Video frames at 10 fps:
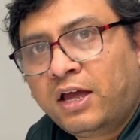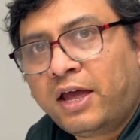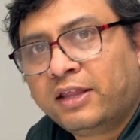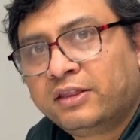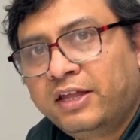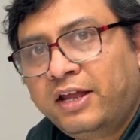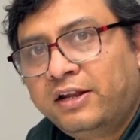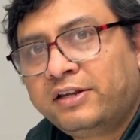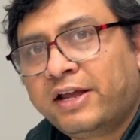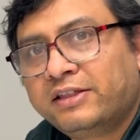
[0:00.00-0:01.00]
and
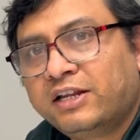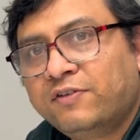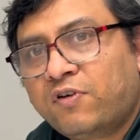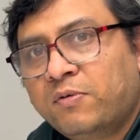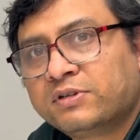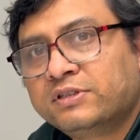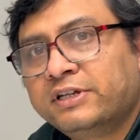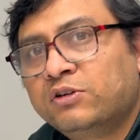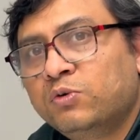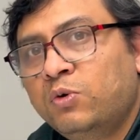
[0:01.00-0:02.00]
then take that information
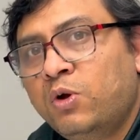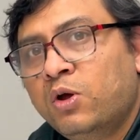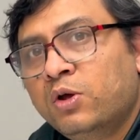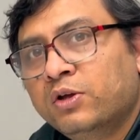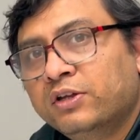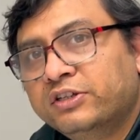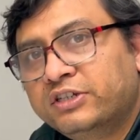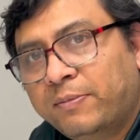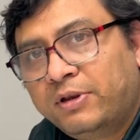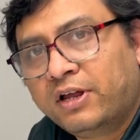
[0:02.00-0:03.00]
into
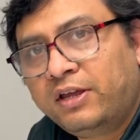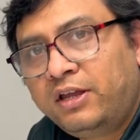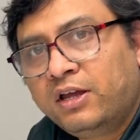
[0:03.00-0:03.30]
Gemini